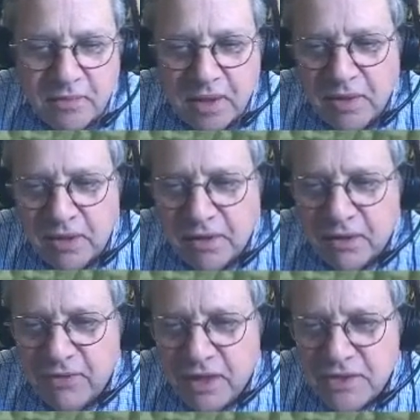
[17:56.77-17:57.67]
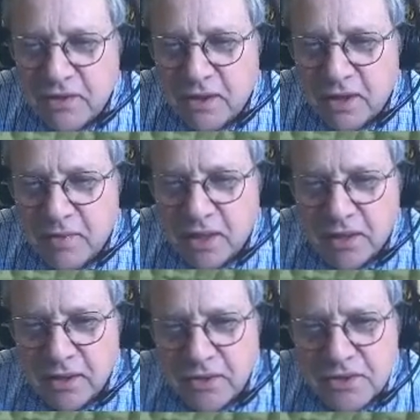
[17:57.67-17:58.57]
Maybe advancing
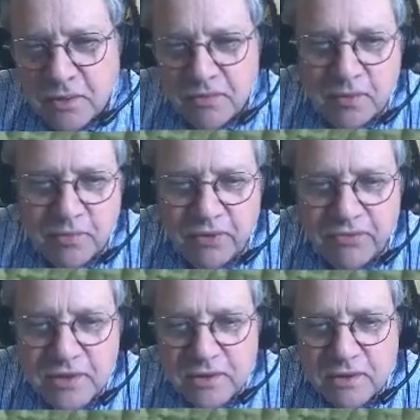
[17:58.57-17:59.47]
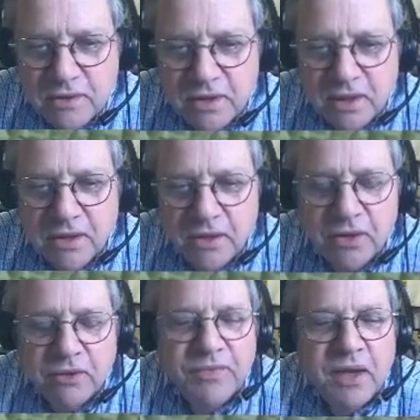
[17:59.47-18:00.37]
automatically or something. Previous, yeah, there you
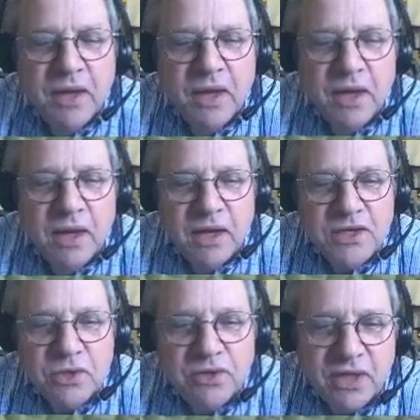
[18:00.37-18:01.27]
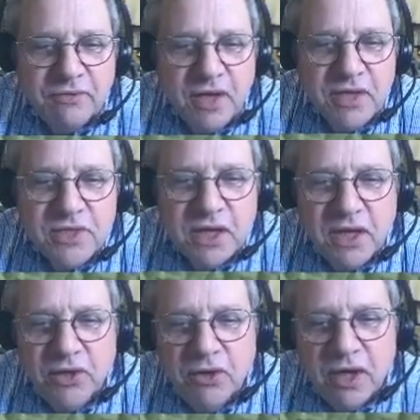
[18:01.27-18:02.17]
go. Uh, so on the left-hand
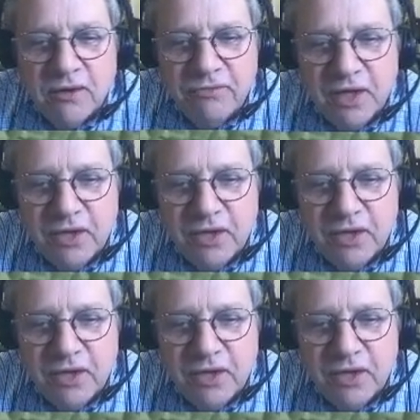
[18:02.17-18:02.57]
side, you have